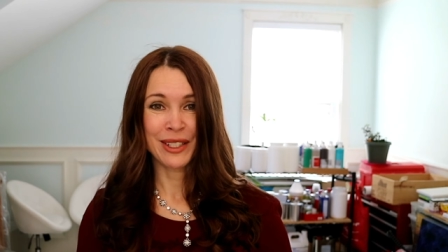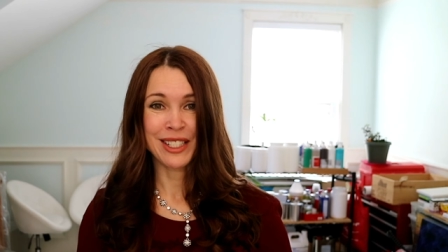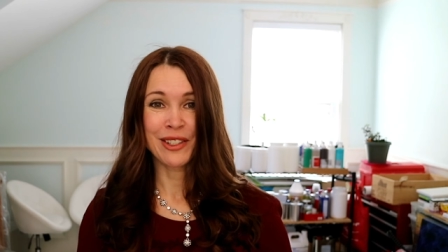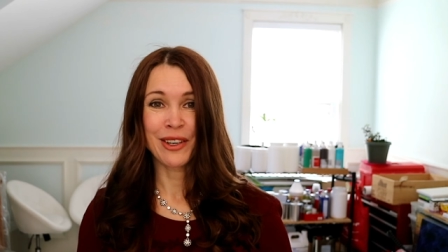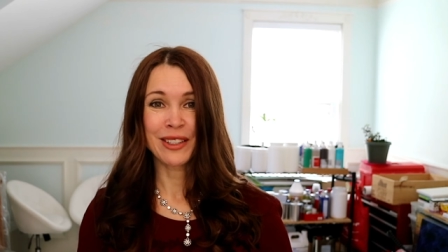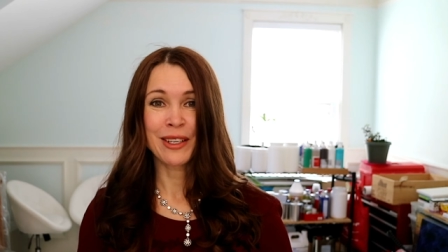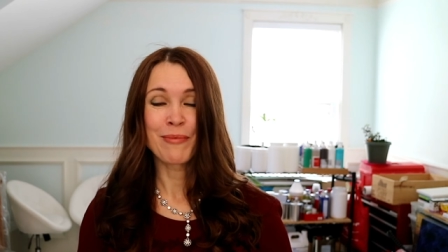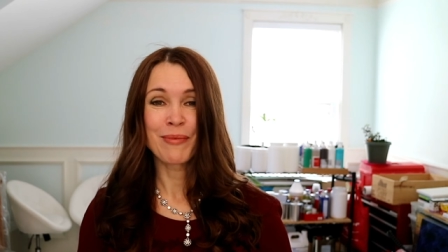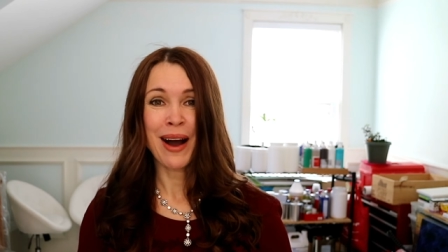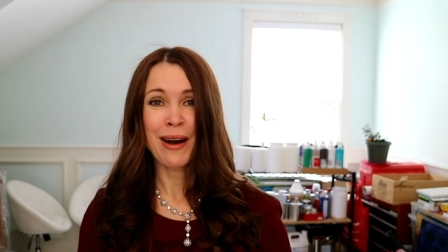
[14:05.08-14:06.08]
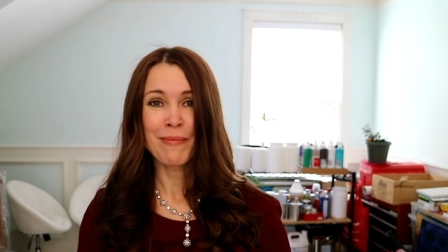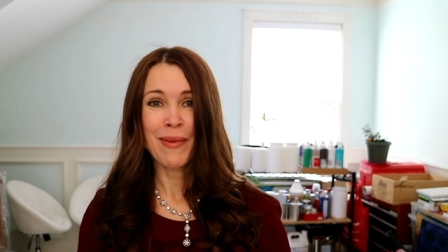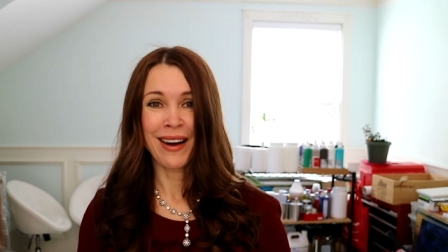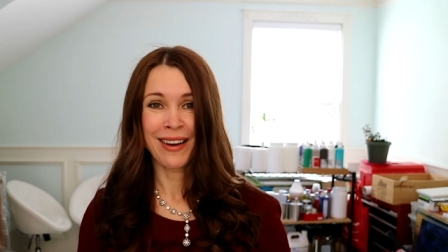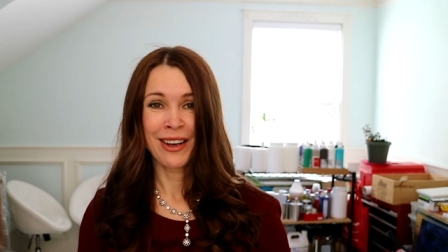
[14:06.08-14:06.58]
was not
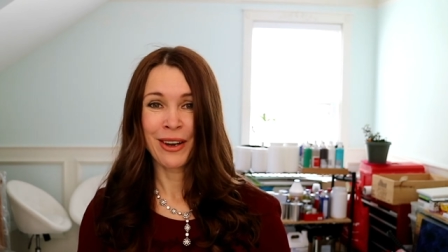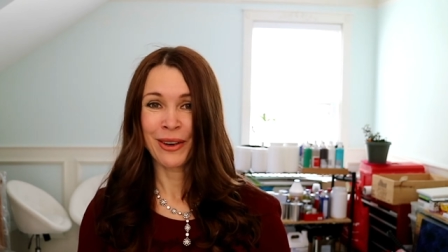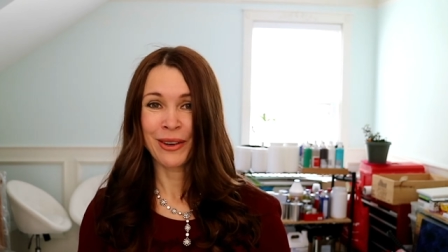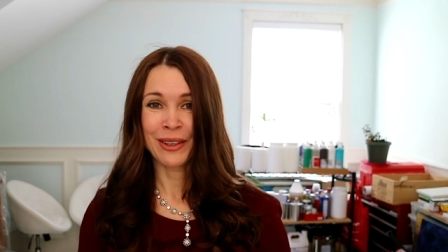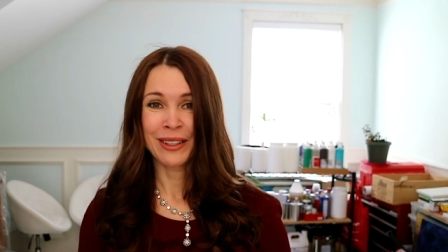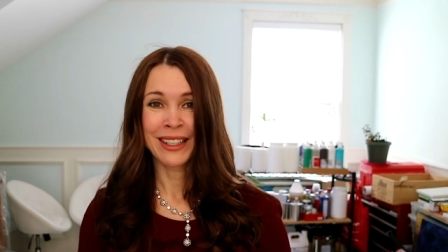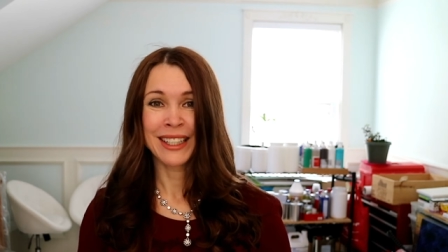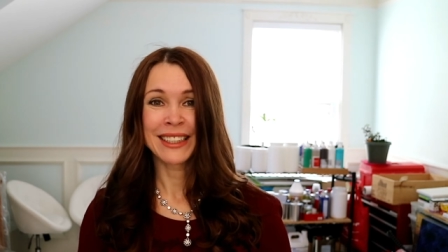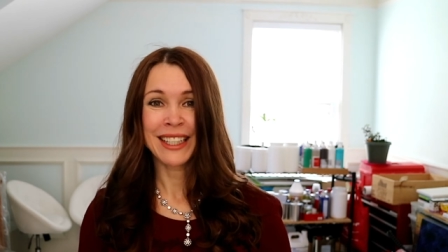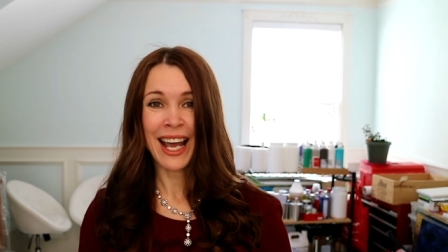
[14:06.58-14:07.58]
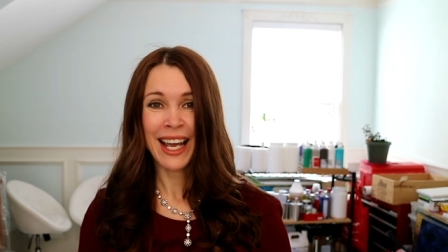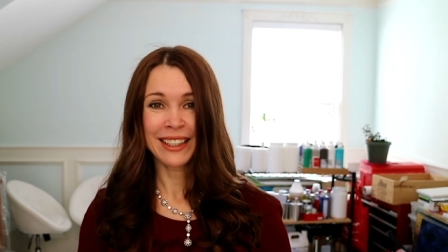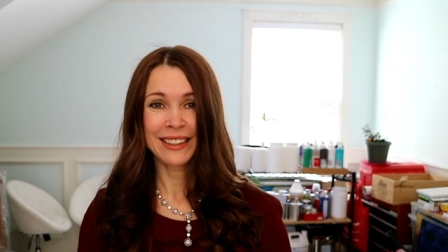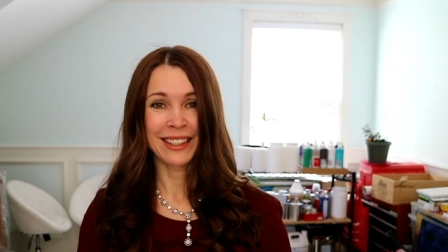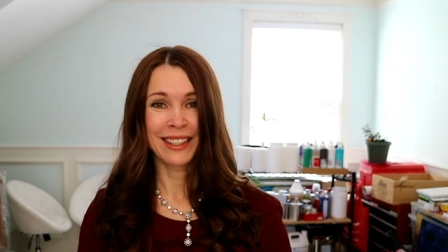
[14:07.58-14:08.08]
mama or
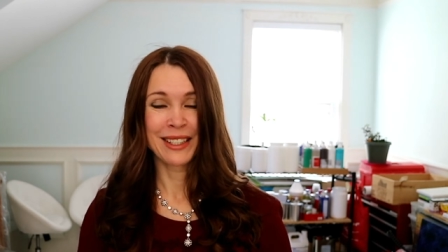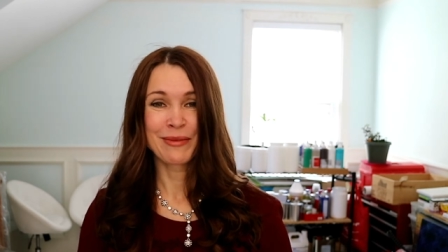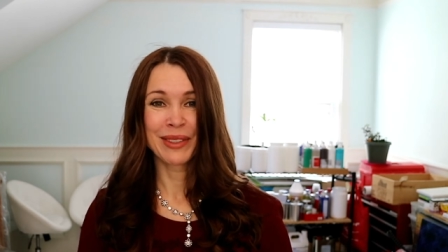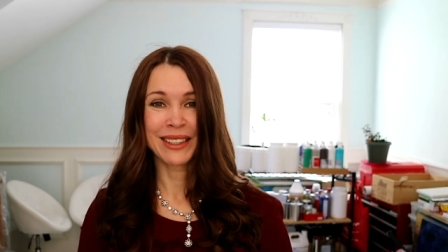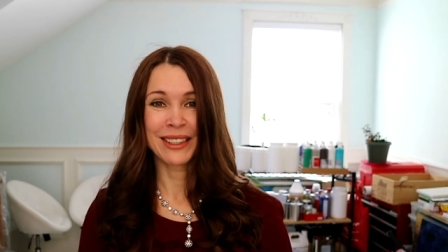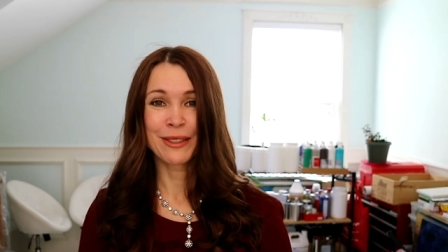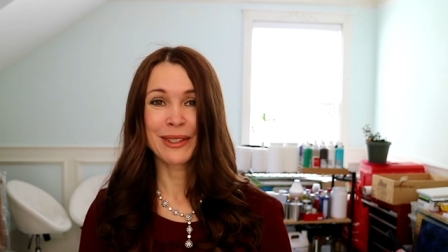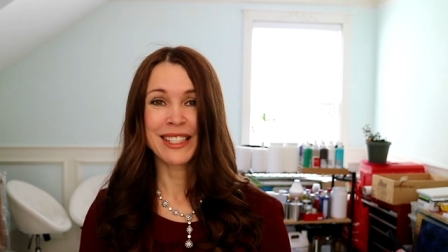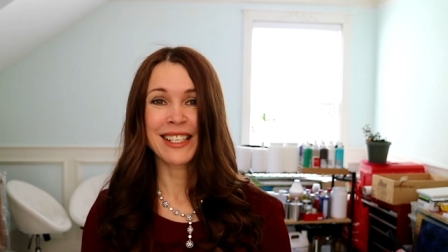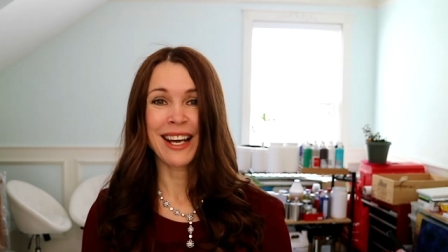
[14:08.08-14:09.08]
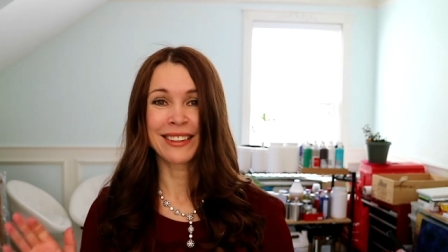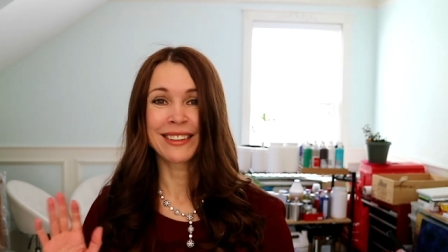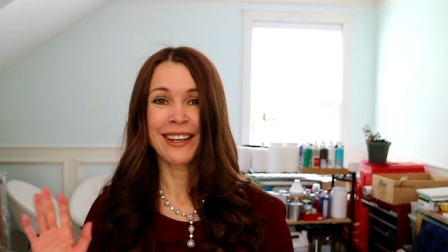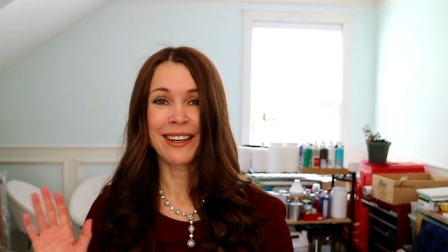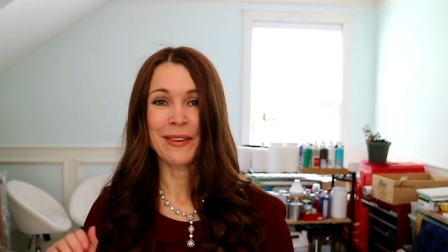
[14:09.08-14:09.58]
teti, but it was
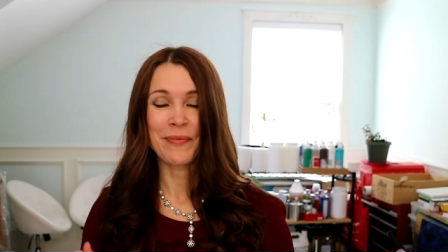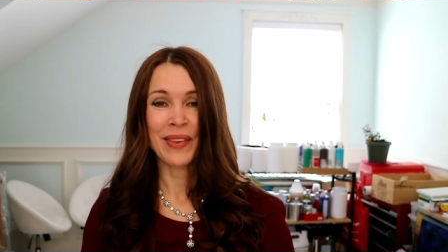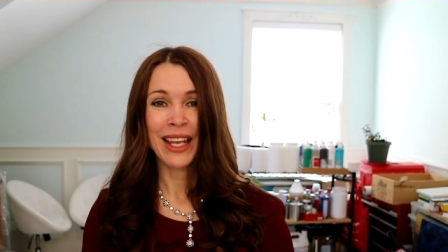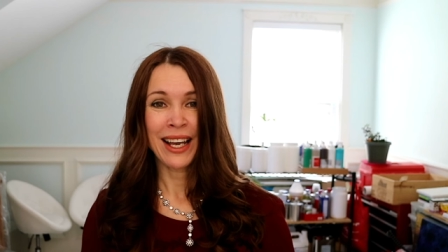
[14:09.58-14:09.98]
atta,